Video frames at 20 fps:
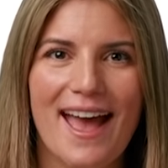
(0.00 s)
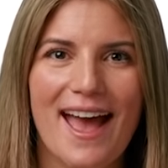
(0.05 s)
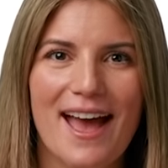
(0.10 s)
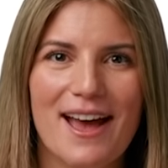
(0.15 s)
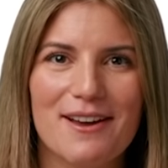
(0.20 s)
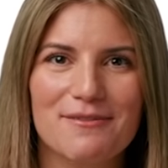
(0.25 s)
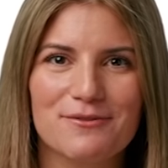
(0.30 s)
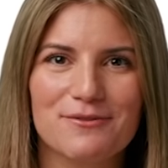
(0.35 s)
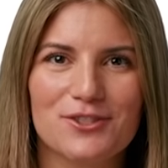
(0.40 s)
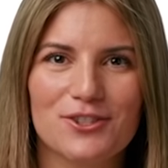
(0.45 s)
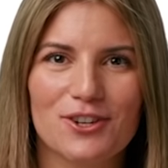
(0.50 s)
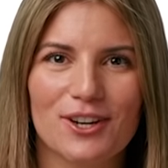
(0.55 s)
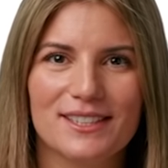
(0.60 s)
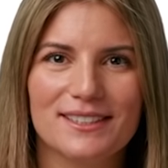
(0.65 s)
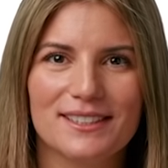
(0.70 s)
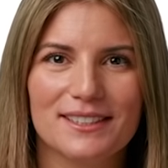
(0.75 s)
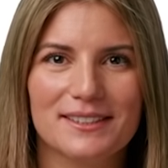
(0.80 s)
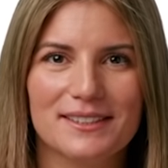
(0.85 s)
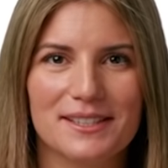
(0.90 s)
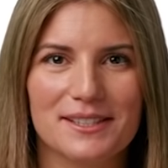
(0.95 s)
have
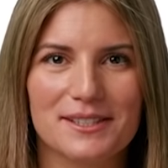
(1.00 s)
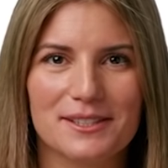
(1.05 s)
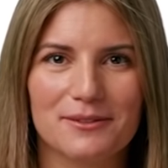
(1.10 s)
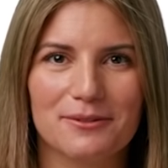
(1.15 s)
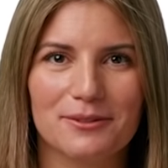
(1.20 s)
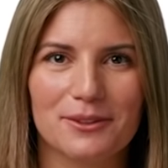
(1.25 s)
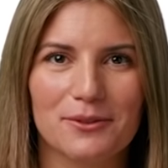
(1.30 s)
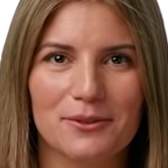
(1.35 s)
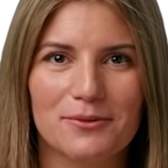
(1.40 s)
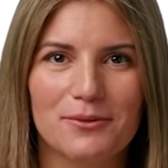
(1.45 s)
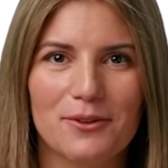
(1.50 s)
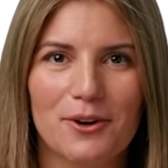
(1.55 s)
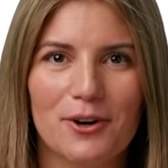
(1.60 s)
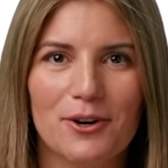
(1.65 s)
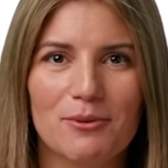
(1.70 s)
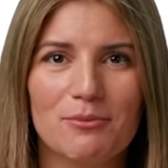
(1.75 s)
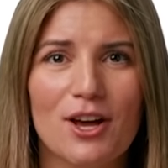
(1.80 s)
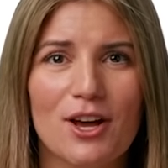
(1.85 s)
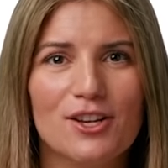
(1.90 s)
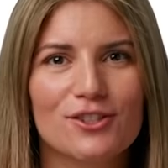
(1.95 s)
joined the TensorFlow
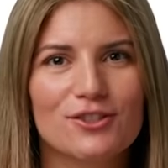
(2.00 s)
Forum,